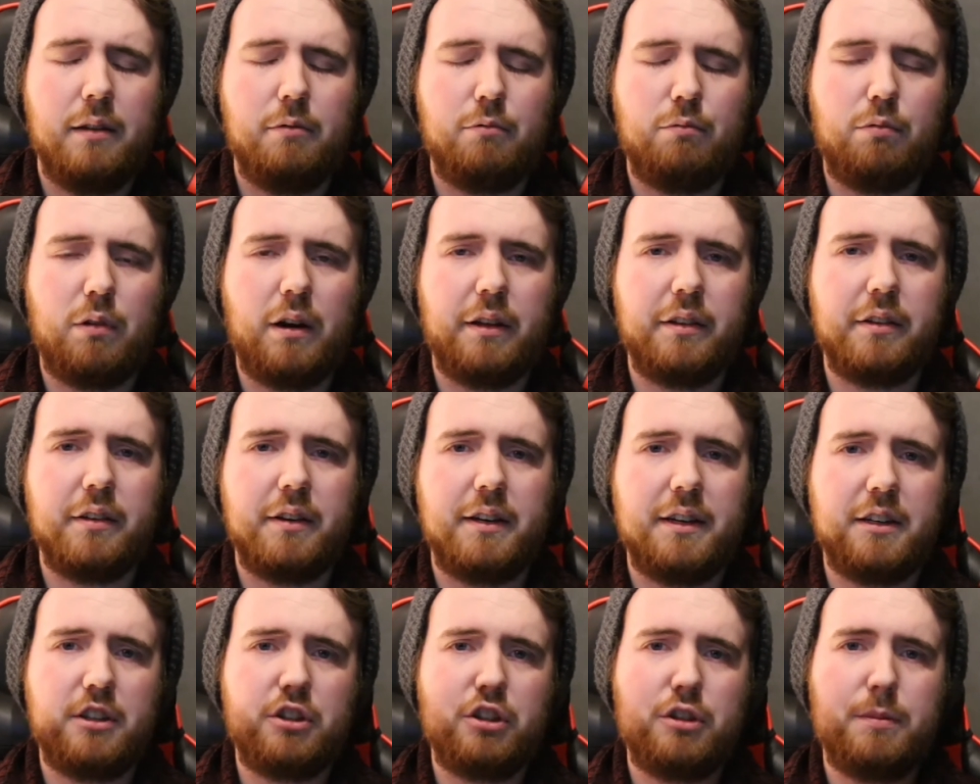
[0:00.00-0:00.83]
rather than
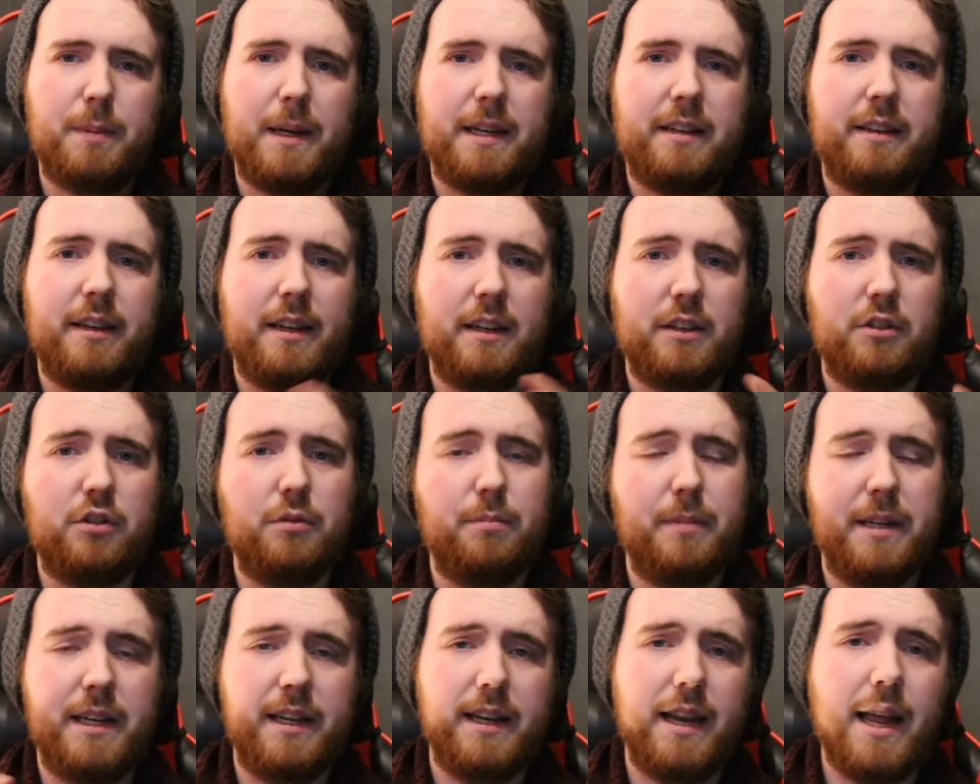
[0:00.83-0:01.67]
expecting it to
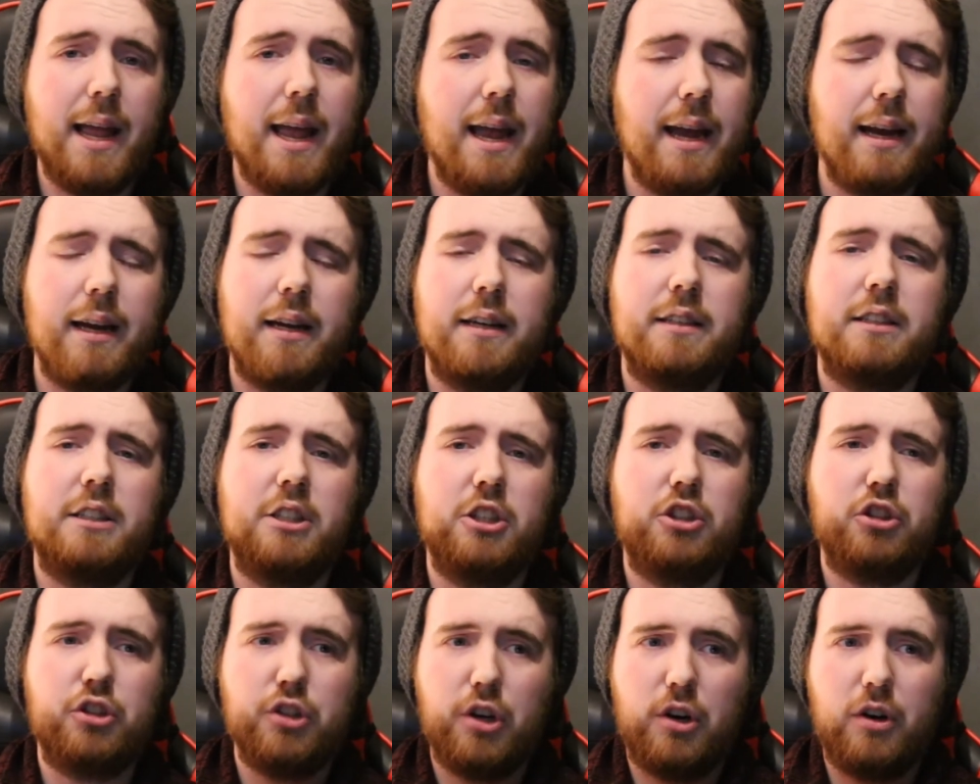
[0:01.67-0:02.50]
be an egg,
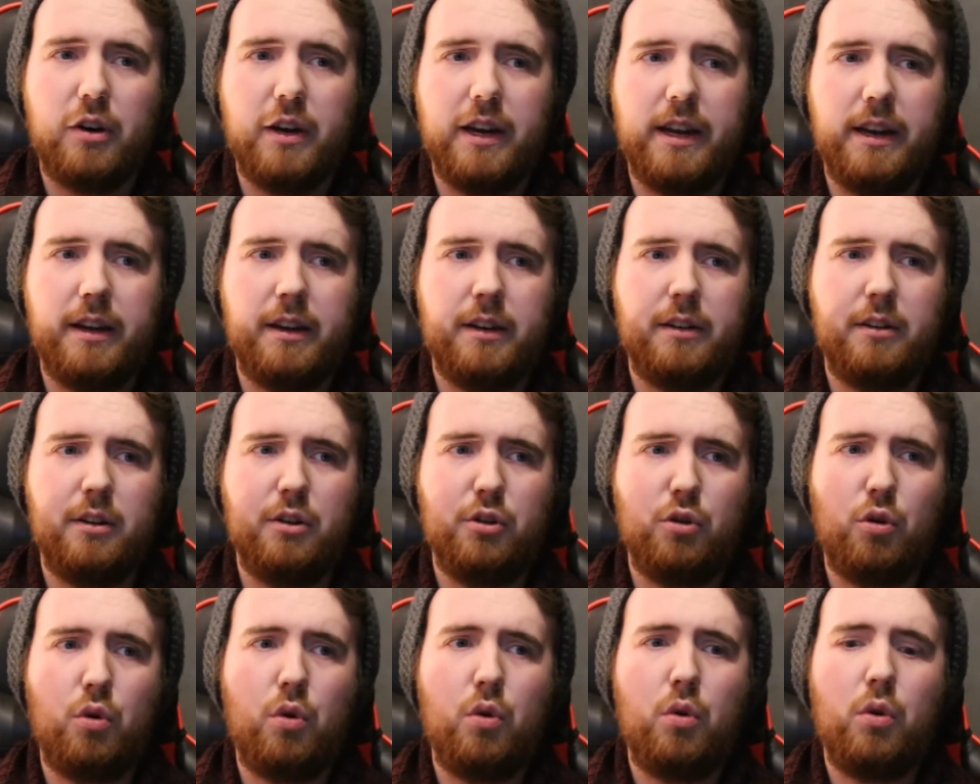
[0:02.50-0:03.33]
she saw a
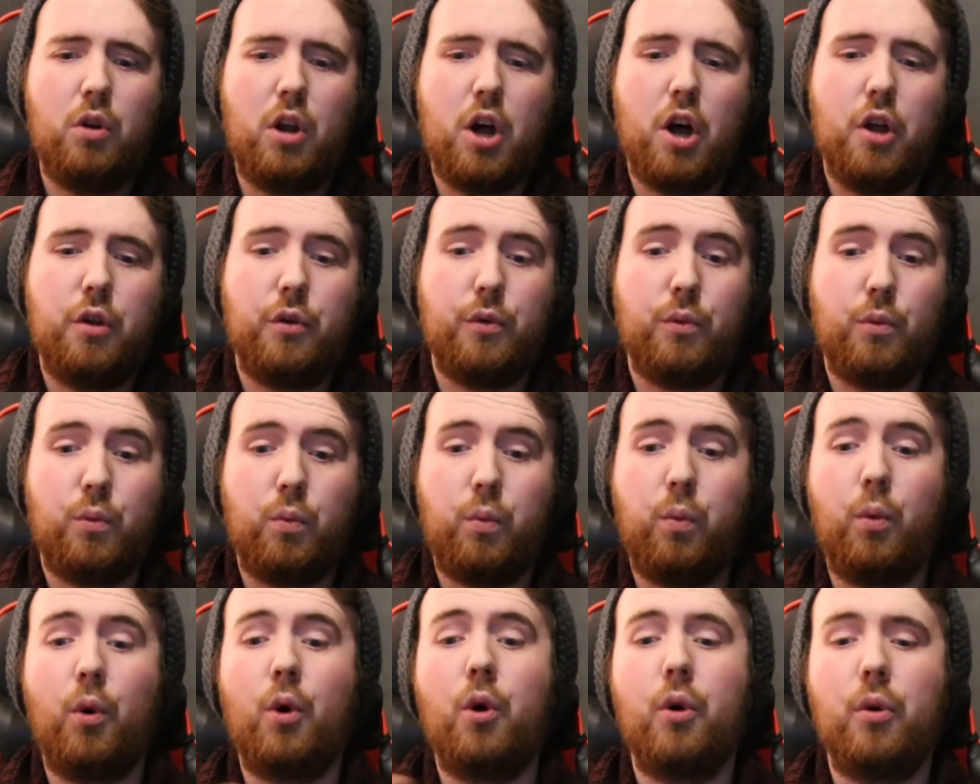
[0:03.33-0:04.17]
whole other
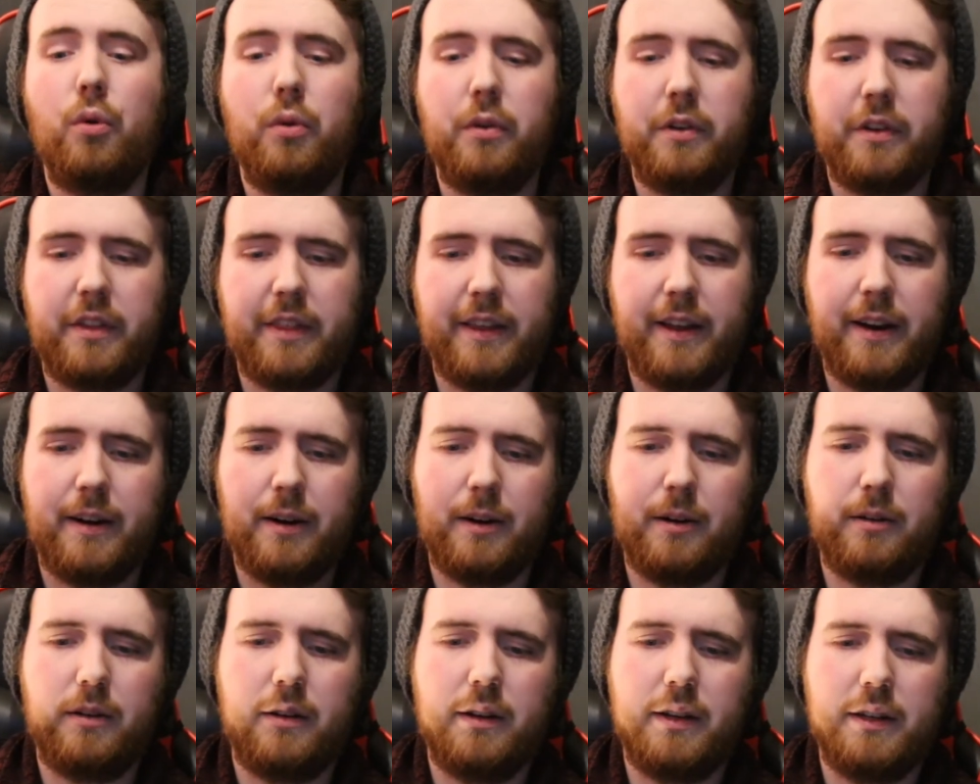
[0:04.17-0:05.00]
world
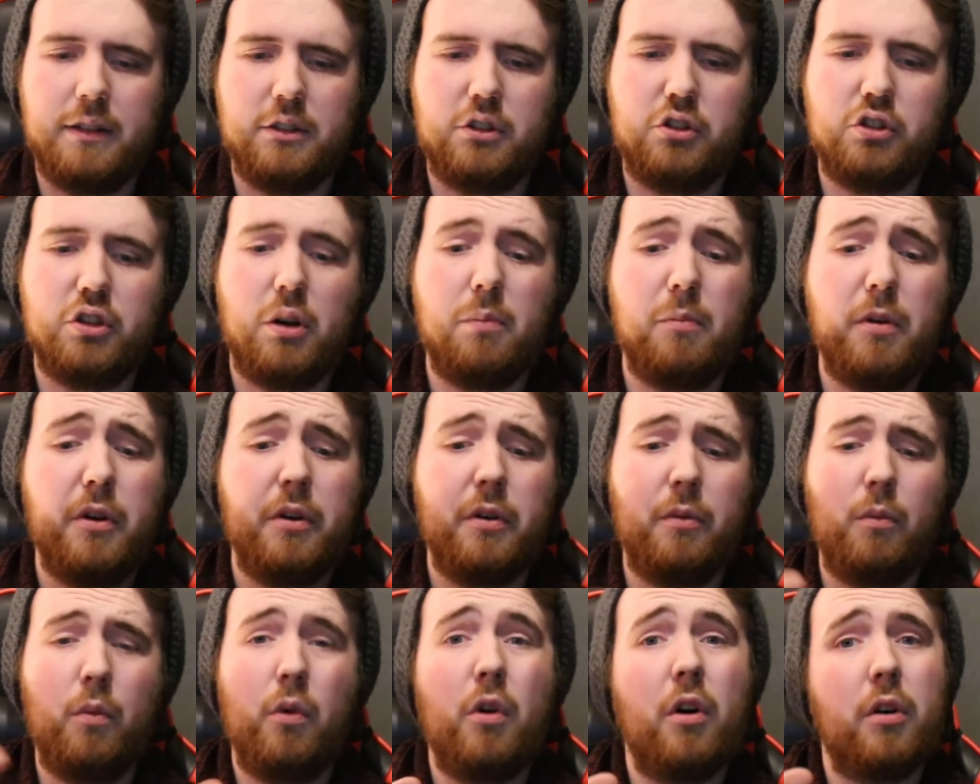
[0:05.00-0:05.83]
there, and
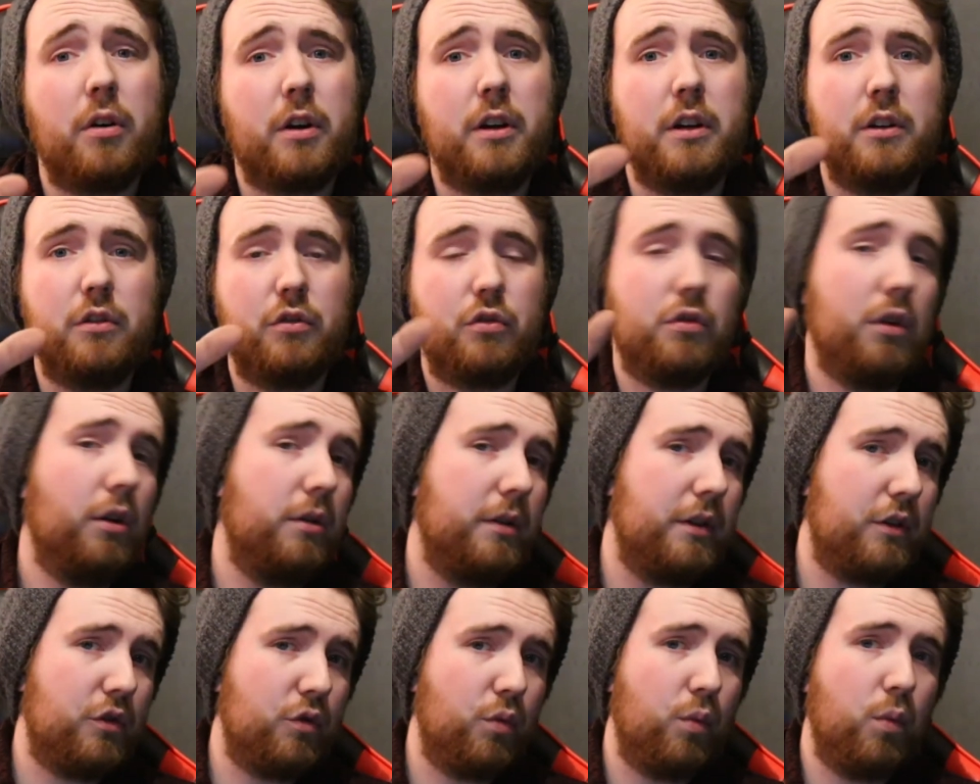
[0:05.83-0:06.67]
someone walking
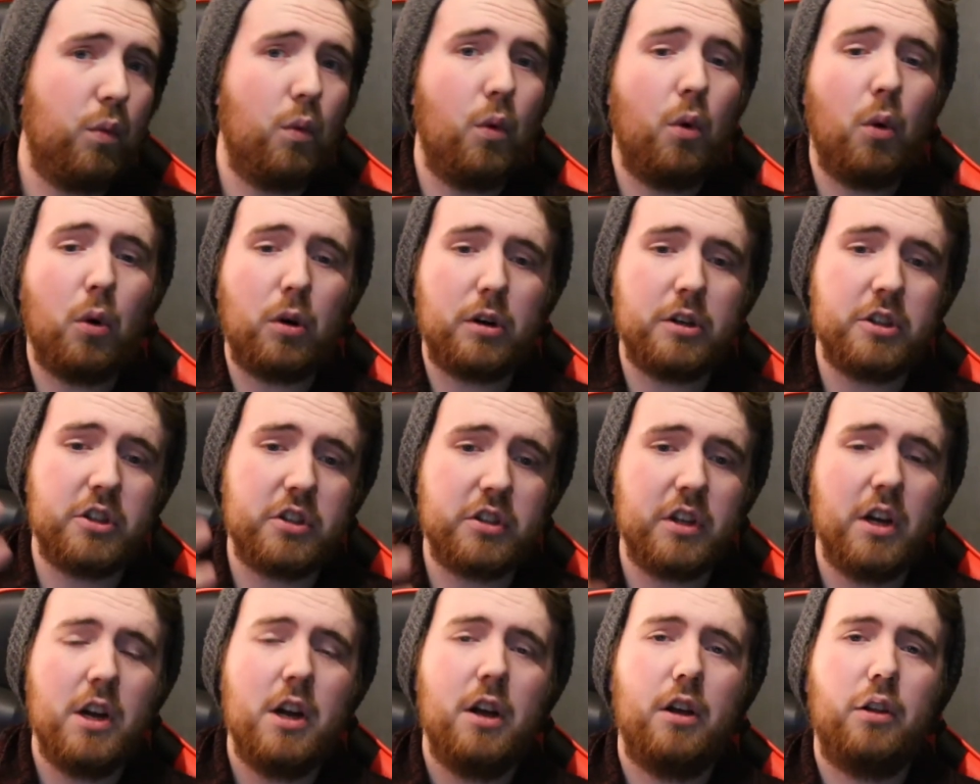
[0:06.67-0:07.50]
slowly
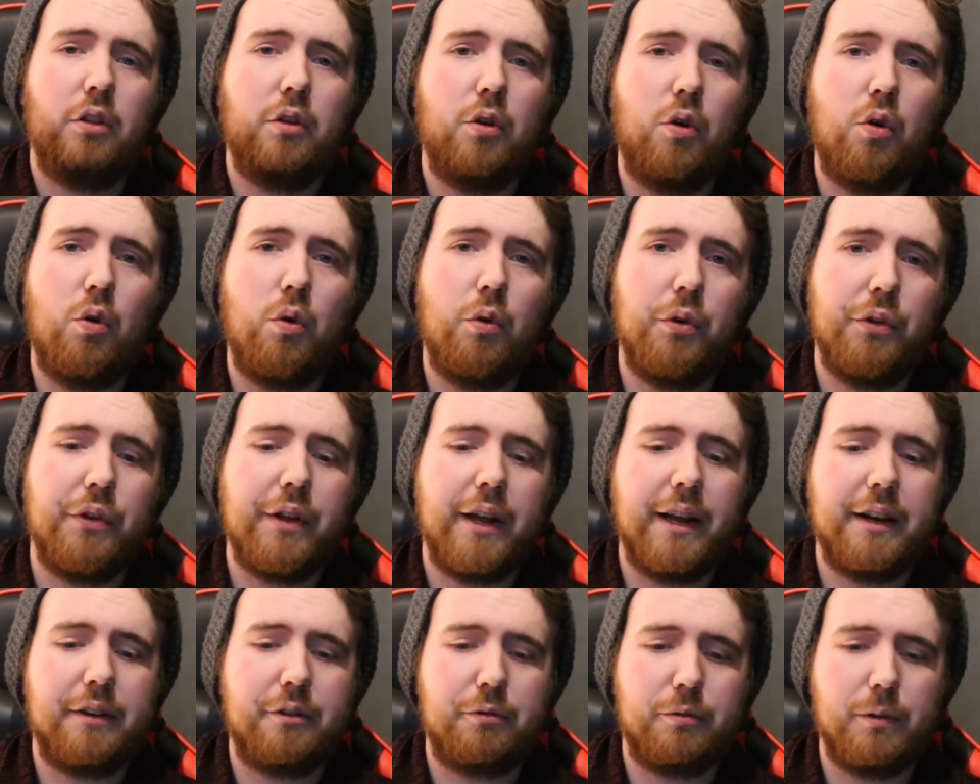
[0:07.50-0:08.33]
towards the hole they
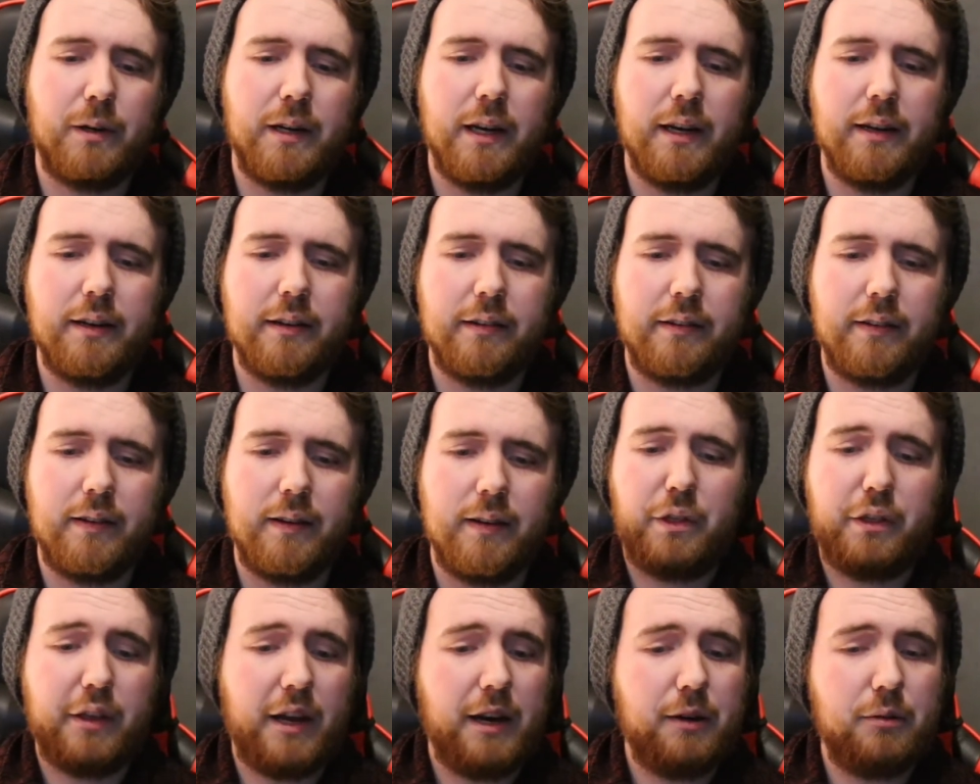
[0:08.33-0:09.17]
had created.
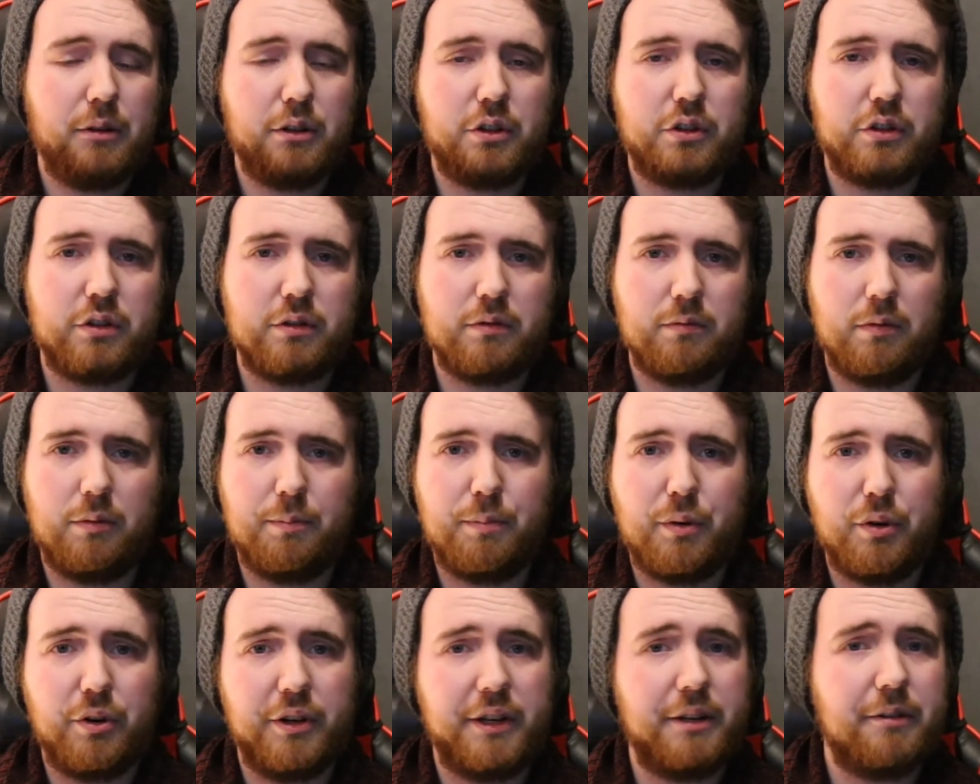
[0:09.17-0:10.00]
Thyris,
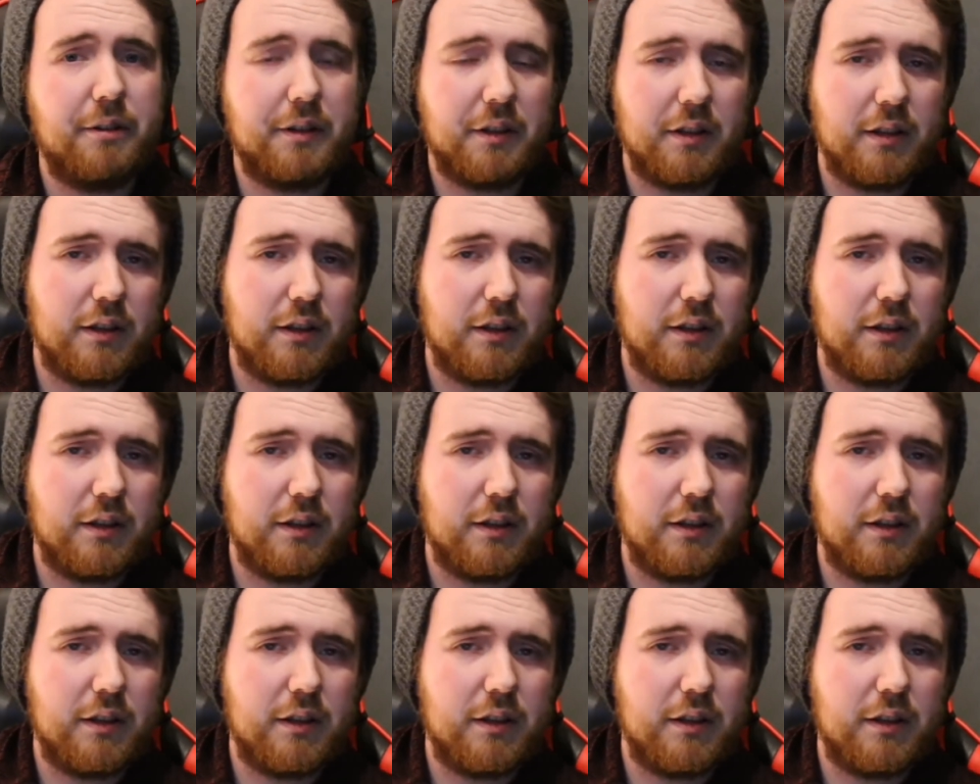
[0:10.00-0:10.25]
upon hearing